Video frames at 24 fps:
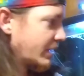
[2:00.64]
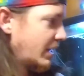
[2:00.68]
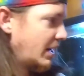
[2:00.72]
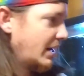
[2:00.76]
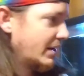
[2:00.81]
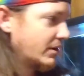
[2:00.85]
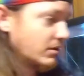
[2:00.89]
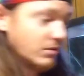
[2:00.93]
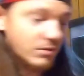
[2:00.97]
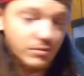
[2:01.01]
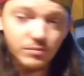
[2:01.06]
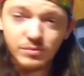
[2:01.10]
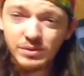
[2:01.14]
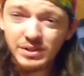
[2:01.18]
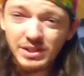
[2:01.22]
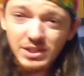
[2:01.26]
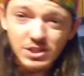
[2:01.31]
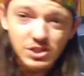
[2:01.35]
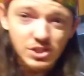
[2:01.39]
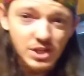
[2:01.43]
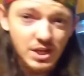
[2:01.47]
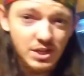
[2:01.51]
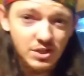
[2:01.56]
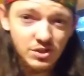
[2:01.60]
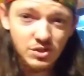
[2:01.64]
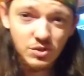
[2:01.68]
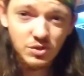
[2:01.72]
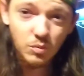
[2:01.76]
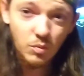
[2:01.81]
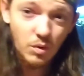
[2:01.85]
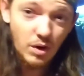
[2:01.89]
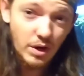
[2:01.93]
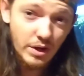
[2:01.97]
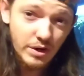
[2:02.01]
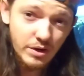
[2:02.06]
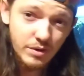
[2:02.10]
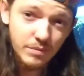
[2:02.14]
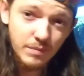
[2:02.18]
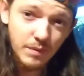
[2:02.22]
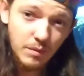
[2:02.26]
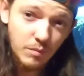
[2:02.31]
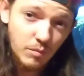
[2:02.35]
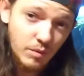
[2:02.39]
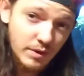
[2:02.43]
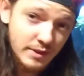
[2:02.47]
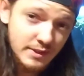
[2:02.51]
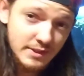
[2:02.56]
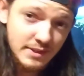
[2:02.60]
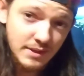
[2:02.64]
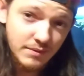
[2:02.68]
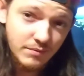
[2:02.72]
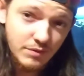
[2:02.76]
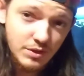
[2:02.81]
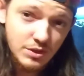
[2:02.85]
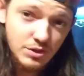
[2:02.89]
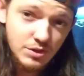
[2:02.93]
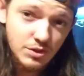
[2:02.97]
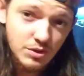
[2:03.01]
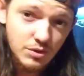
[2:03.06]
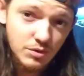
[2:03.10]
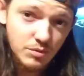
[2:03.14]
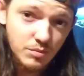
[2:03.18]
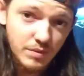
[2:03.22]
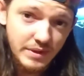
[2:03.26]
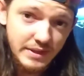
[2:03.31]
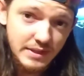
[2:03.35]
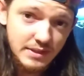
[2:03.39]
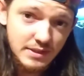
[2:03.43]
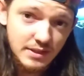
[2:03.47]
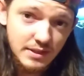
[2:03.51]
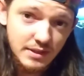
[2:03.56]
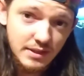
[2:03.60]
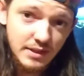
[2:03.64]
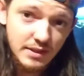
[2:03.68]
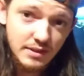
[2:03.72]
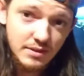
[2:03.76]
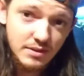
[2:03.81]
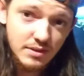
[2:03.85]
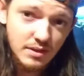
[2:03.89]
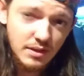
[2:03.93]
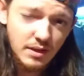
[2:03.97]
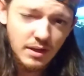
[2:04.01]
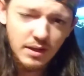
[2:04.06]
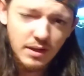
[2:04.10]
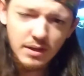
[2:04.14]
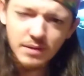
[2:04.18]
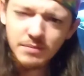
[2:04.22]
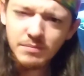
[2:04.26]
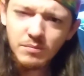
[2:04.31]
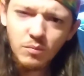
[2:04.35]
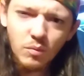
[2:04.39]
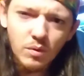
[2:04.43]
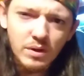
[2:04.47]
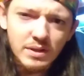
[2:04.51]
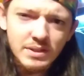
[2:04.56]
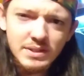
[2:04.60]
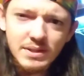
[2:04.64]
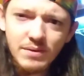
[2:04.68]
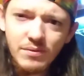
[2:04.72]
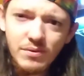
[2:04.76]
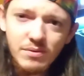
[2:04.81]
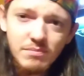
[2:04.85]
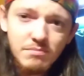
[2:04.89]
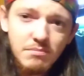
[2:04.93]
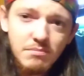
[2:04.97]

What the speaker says: I don't really change the water but once every 2 weeks in this. Once every